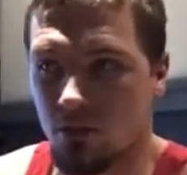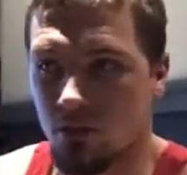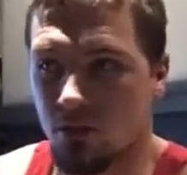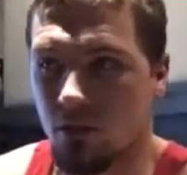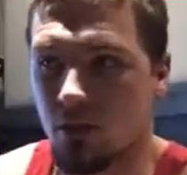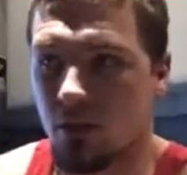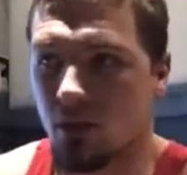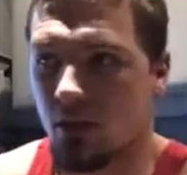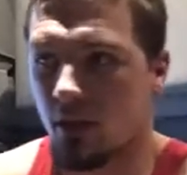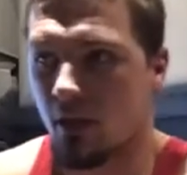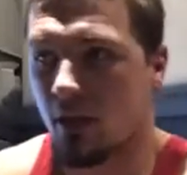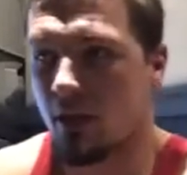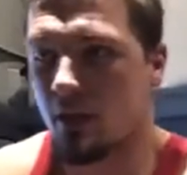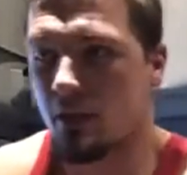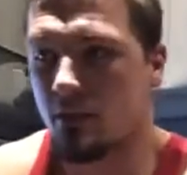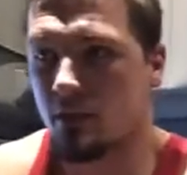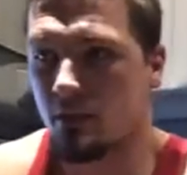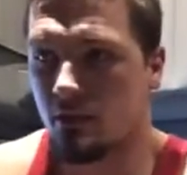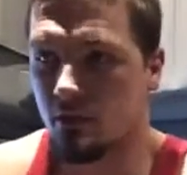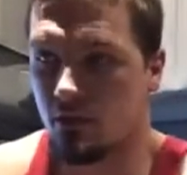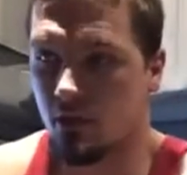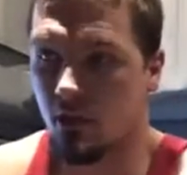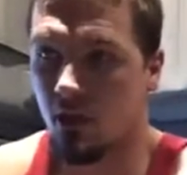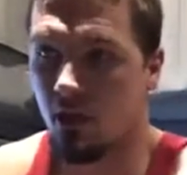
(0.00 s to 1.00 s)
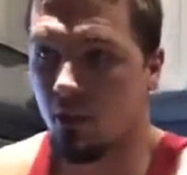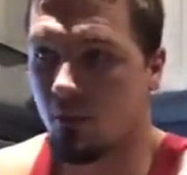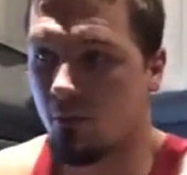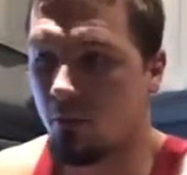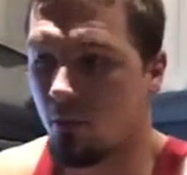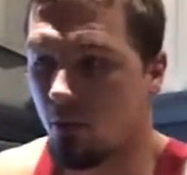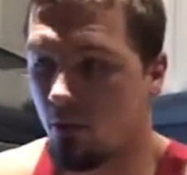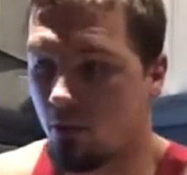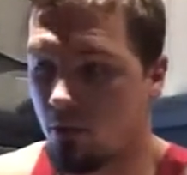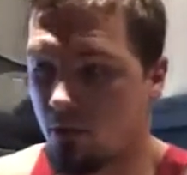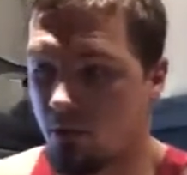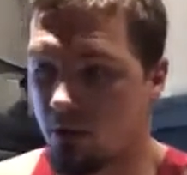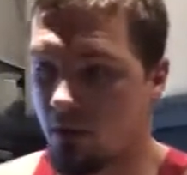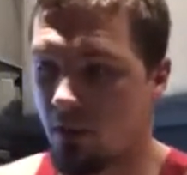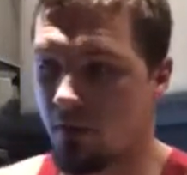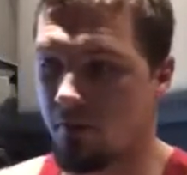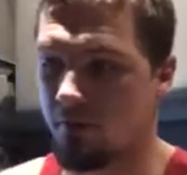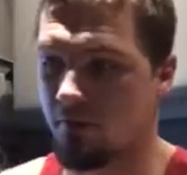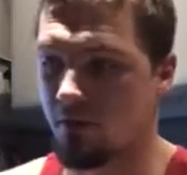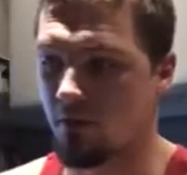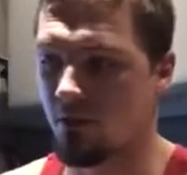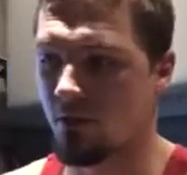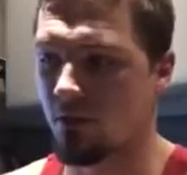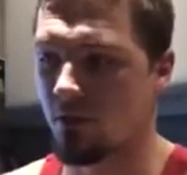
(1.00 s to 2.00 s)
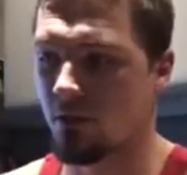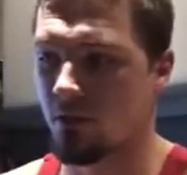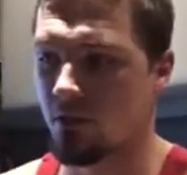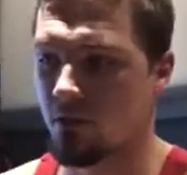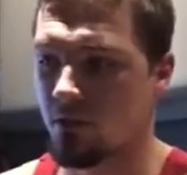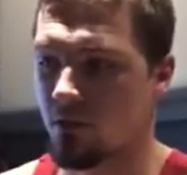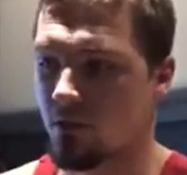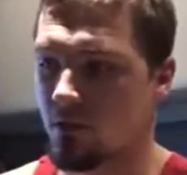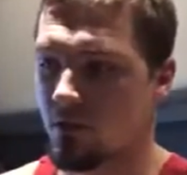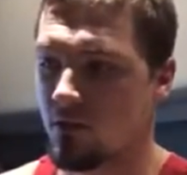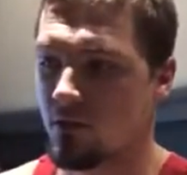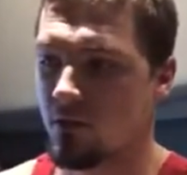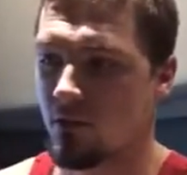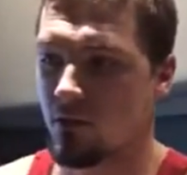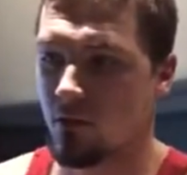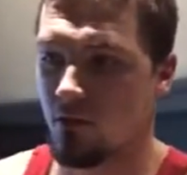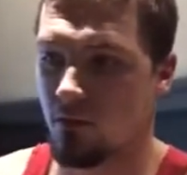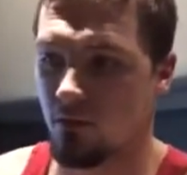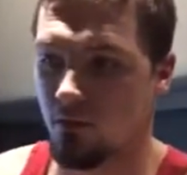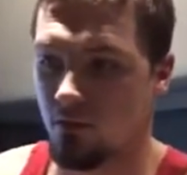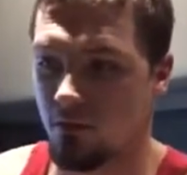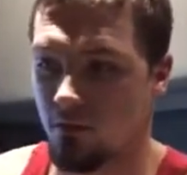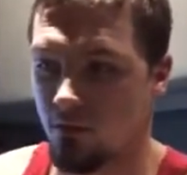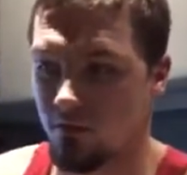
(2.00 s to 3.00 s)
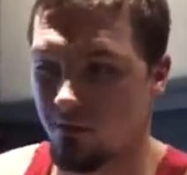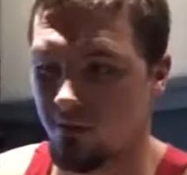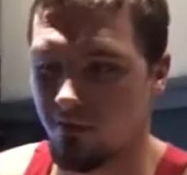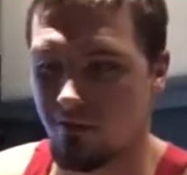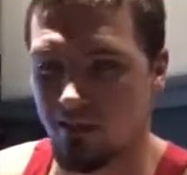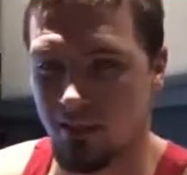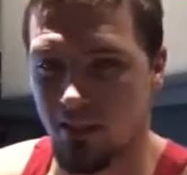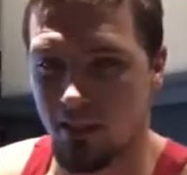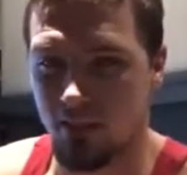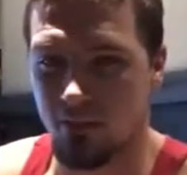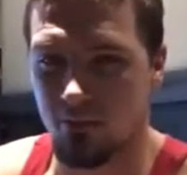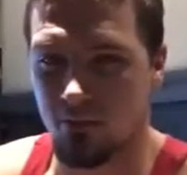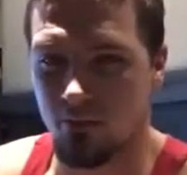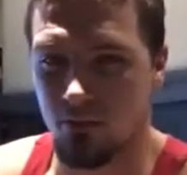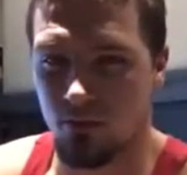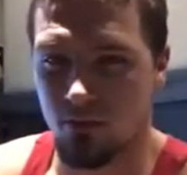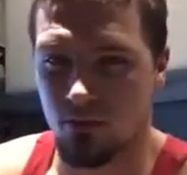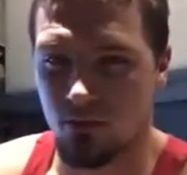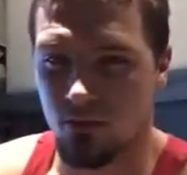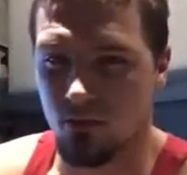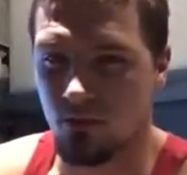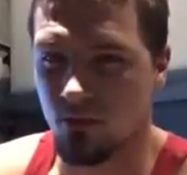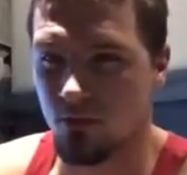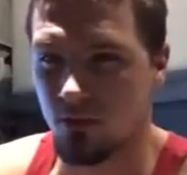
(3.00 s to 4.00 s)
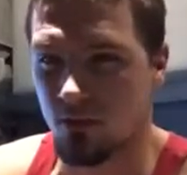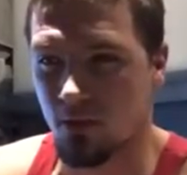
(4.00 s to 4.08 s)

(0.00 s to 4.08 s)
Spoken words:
DEF fluid, so that's pretty cool.